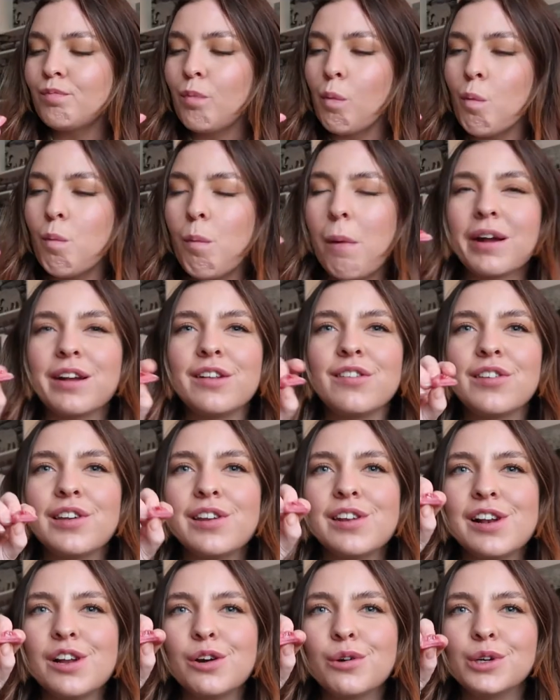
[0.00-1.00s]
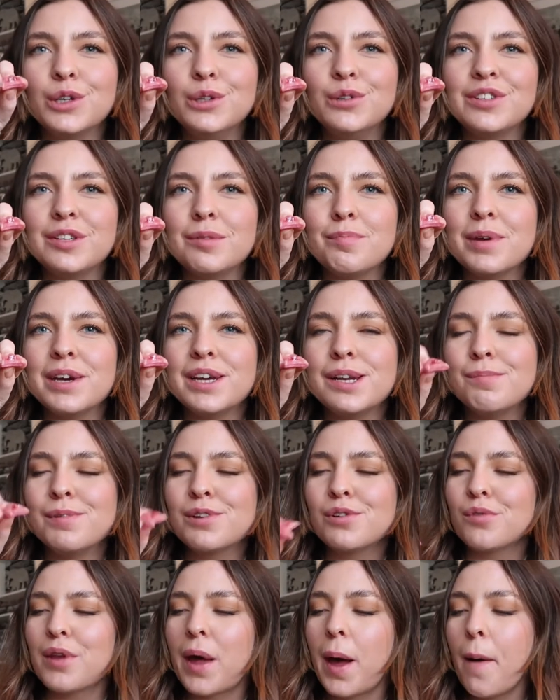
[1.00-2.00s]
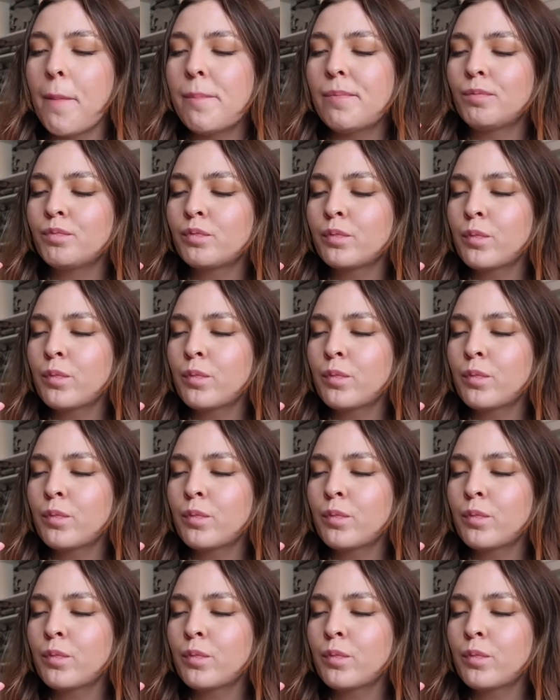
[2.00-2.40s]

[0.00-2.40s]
I can see the little oozy bit in the middle there.